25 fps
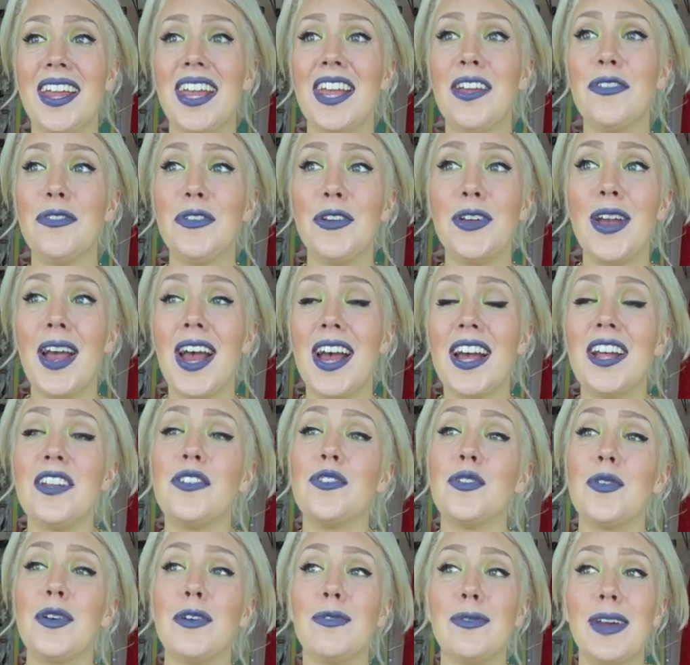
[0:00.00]
if you
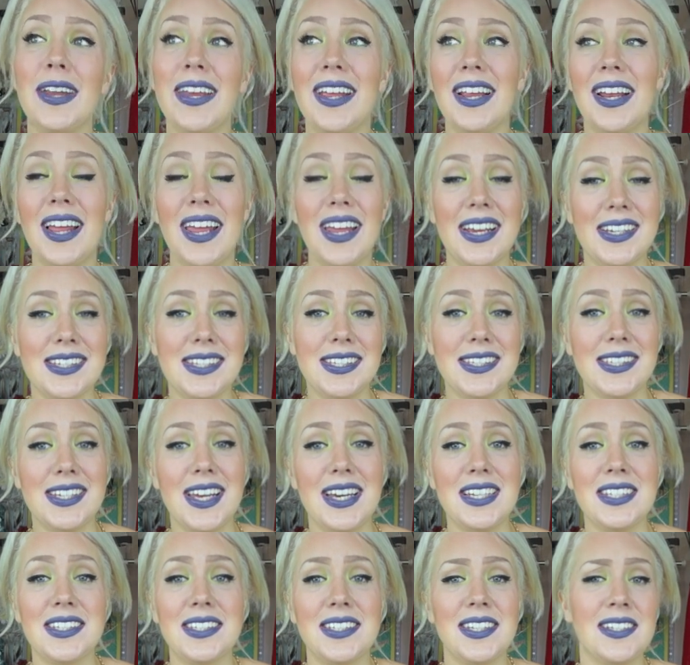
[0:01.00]
are doing regular
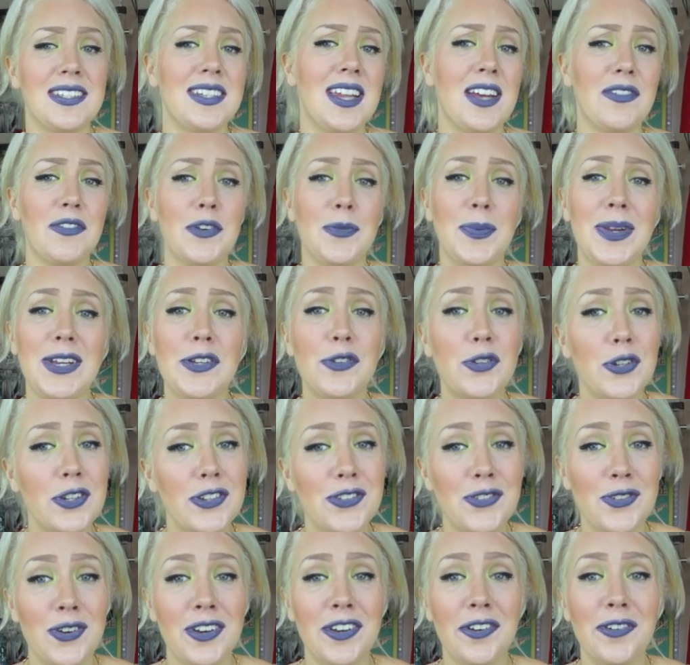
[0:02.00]
exercise, it doesn't have to be too
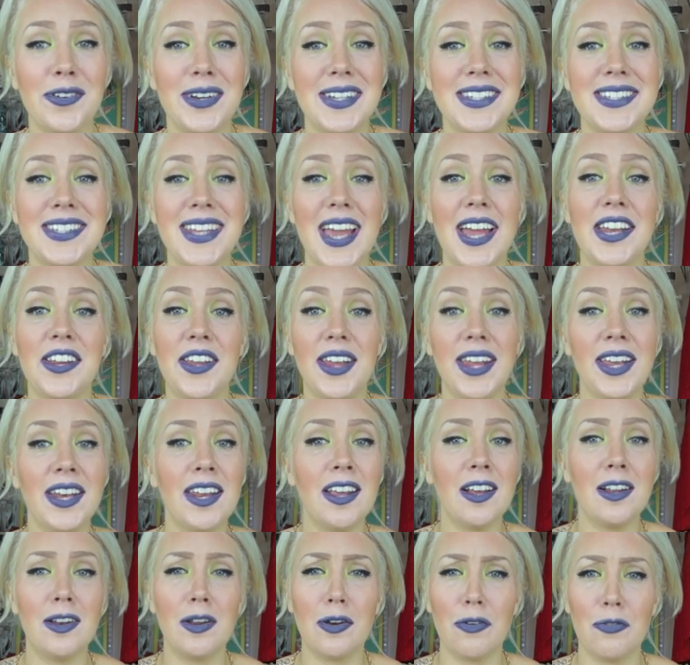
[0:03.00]
strenuous, and you're
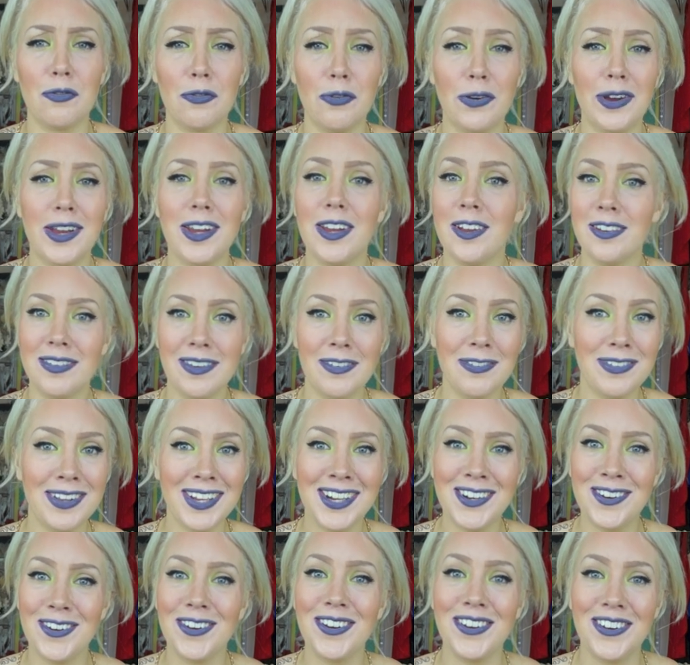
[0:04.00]
eating a lot of fruit, you're
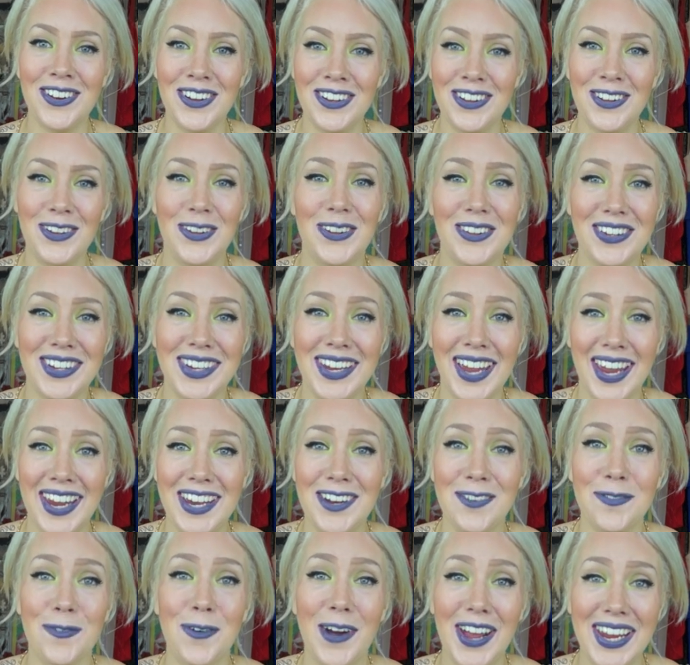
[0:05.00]
definitely not going to
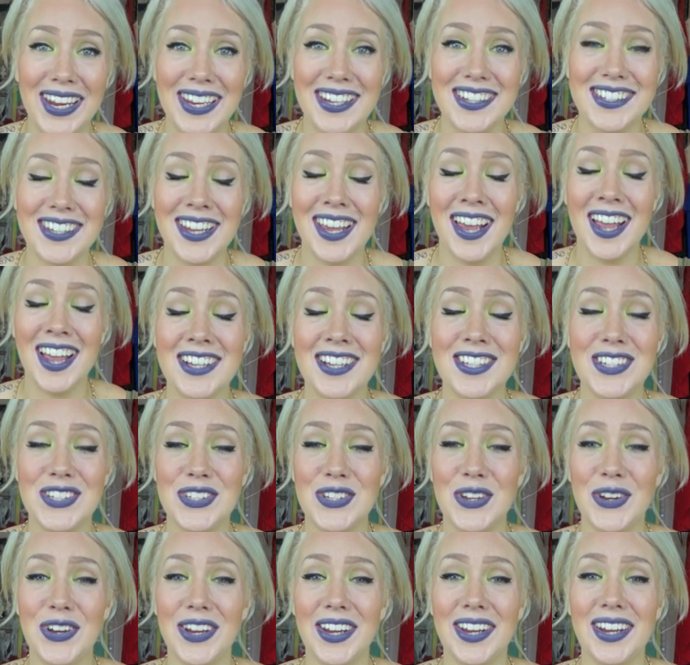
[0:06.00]
gain weight.
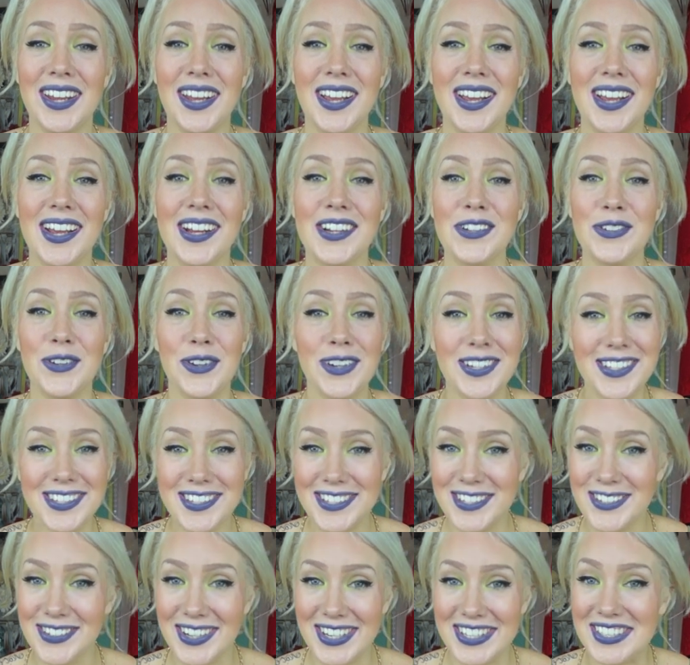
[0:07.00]
So don't
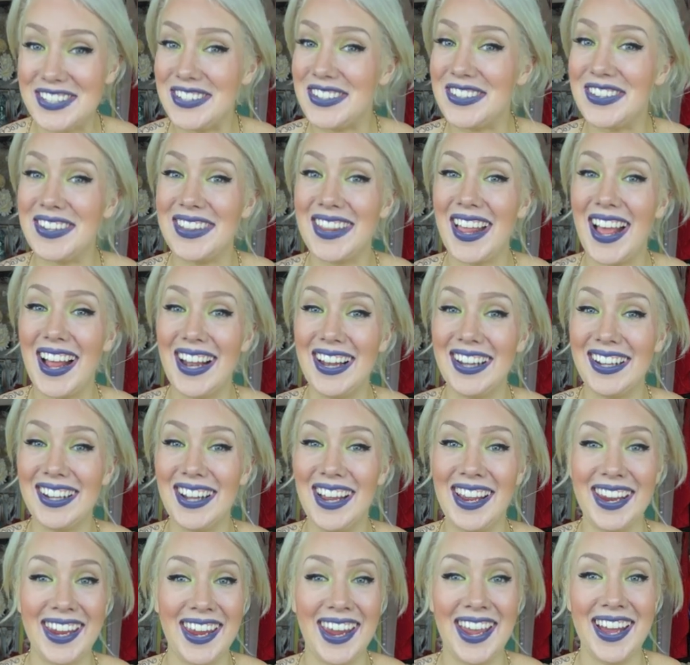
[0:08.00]
stress on that
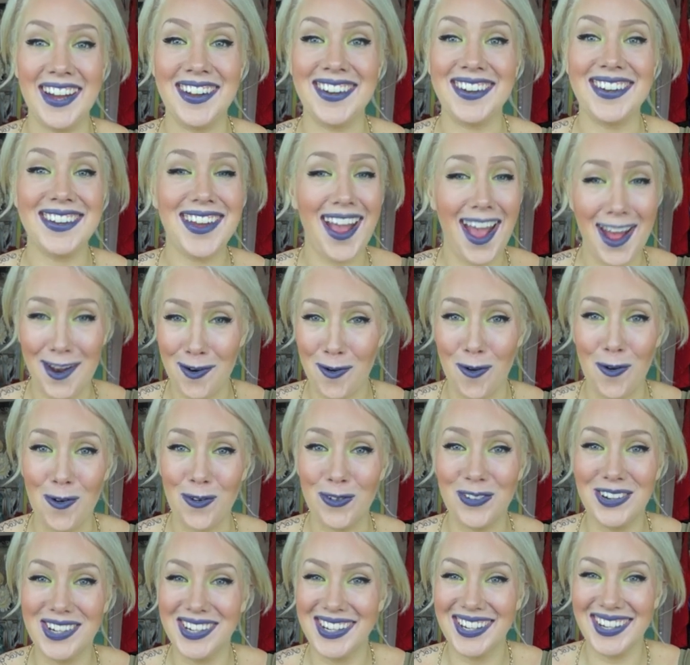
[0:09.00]
account at
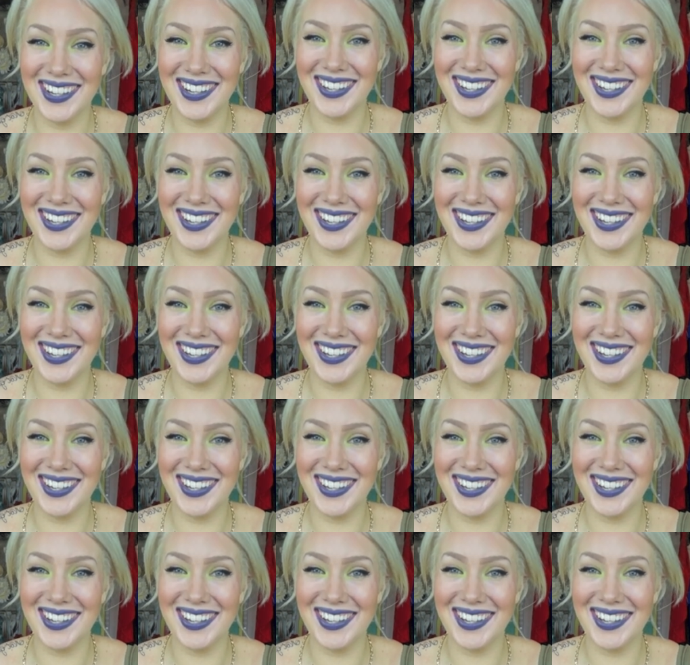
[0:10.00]
all.